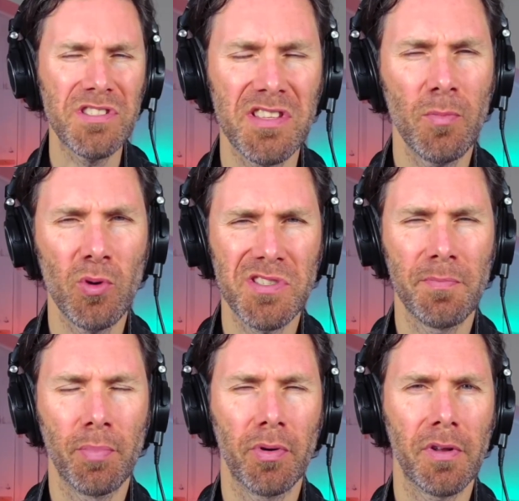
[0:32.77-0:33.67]
What's the
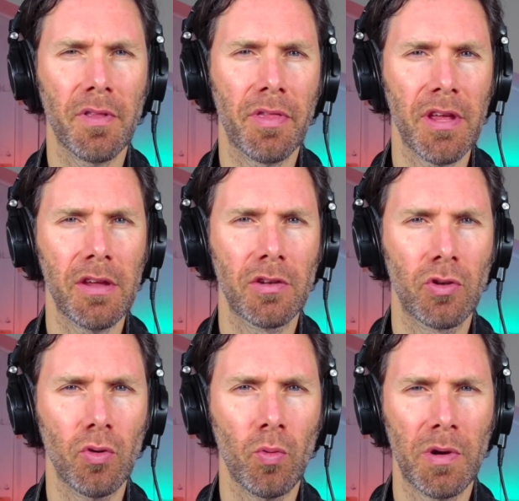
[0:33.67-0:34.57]
most important thing you
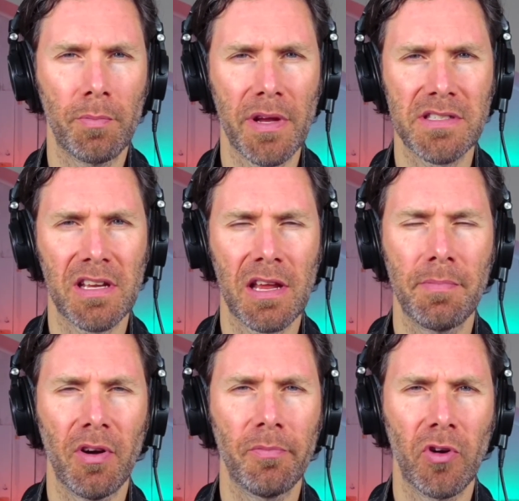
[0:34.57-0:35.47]
do when mixing
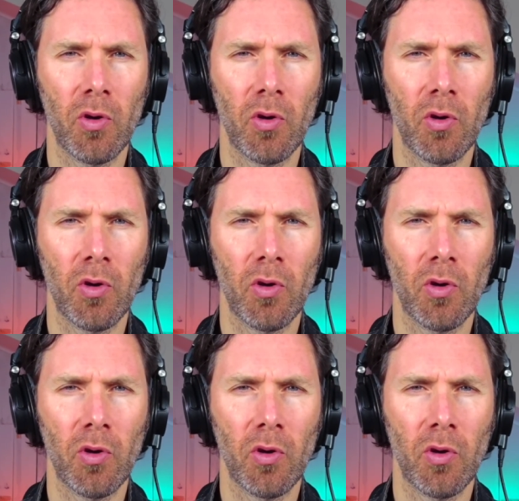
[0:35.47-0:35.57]
hip-hop